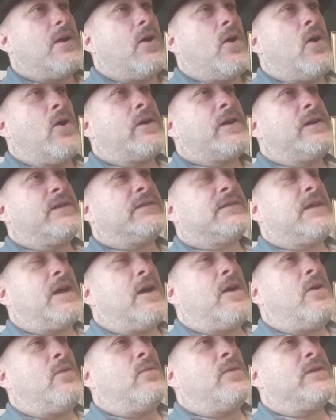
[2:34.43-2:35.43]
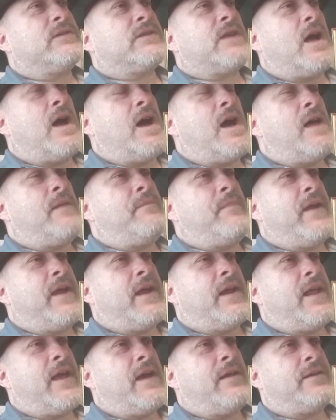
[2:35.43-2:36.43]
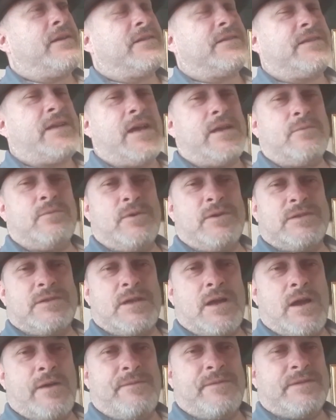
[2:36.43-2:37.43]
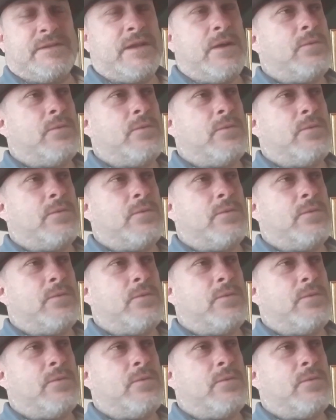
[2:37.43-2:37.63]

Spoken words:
Arkansas was the odd man out in the Southwest Conference.